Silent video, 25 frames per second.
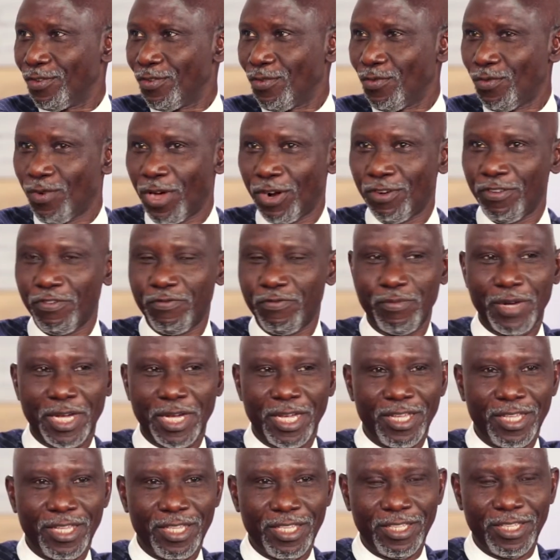One of
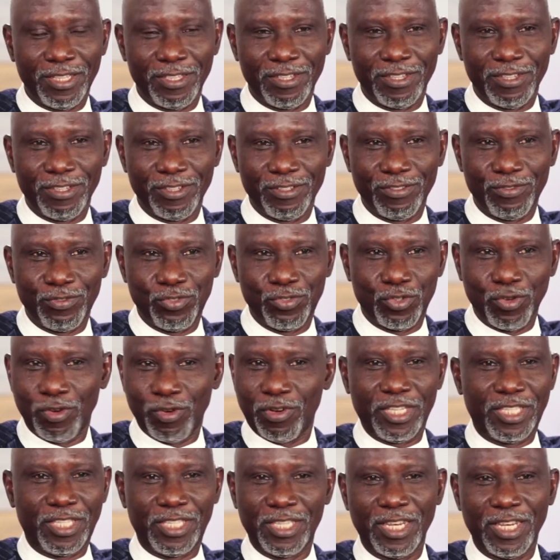my
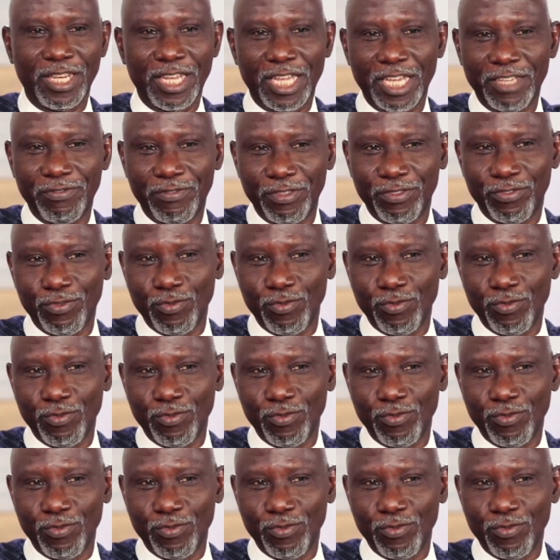joys in life is